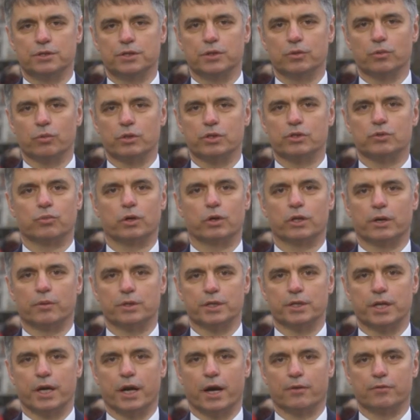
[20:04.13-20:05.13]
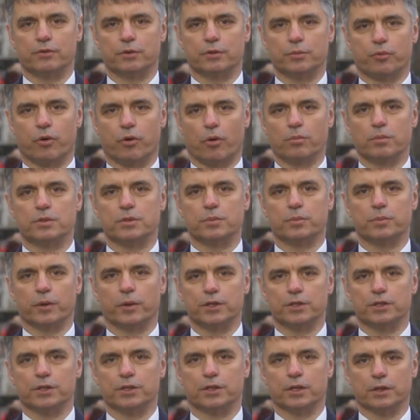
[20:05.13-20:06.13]
deal with whatever they have the problems, the
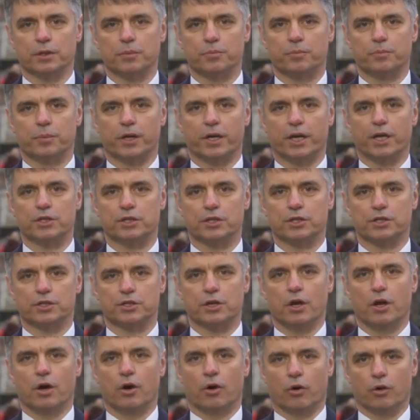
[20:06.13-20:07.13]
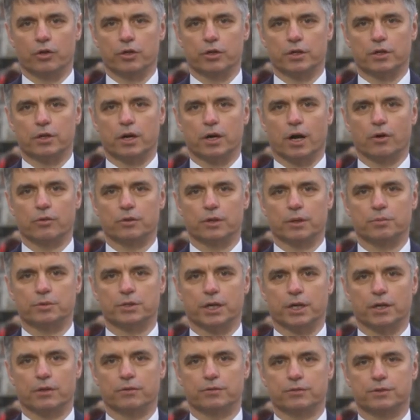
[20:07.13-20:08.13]
political implications on the ground
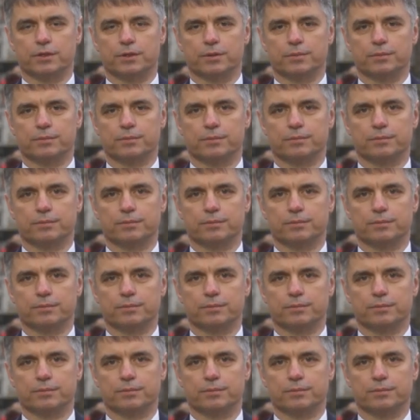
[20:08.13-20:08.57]
themselves.